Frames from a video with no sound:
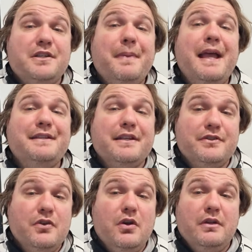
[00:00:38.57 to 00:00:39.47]
the pace has
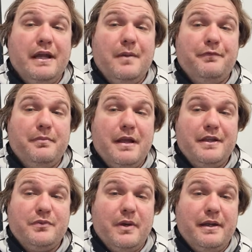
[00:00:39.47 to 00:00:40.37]
not let up from
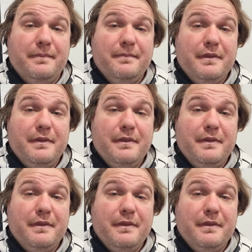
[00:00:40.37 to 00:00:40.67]
last week.